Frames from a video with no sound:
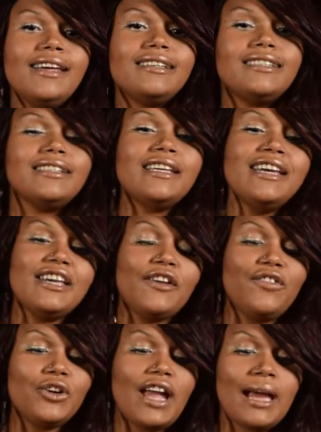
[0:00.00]
See,
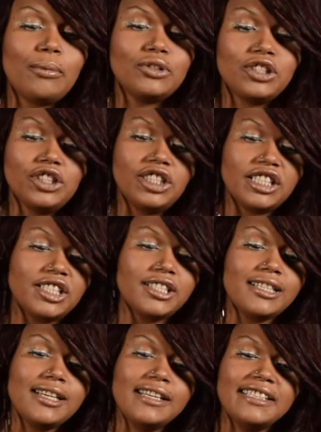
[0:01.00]
if you're able to just
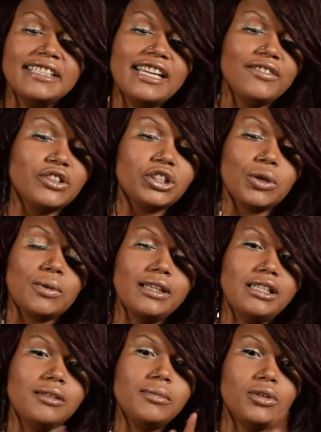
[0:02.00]
never show
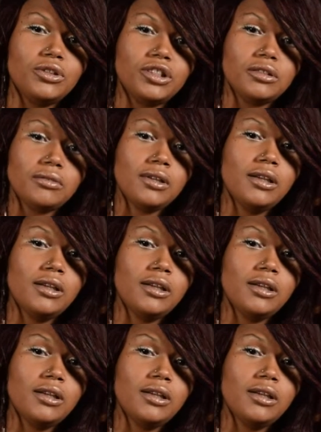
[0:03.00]
any emotion,